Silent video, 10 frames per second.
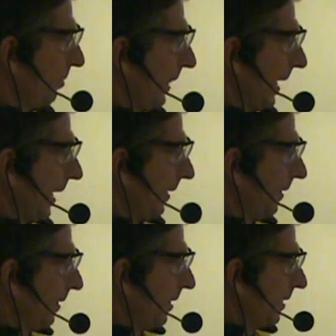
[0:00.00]
plane
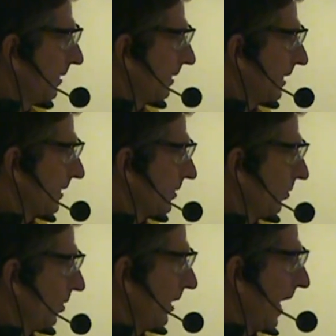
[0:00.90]
to touch the
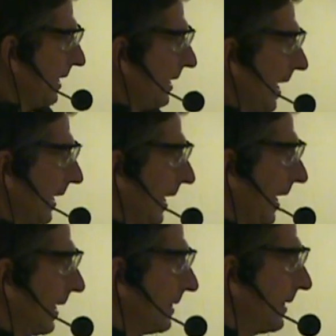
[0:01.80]
wood. I take it
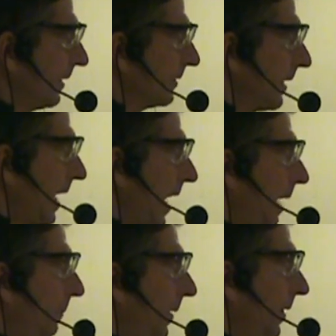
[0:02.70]
and tilt it
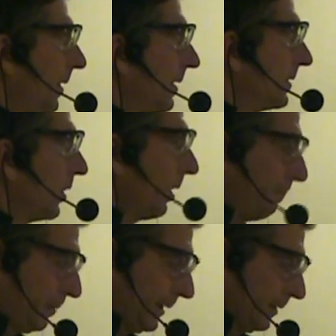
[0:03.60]
up so it
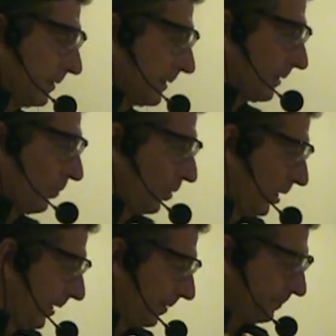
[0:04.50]
peels at the wood.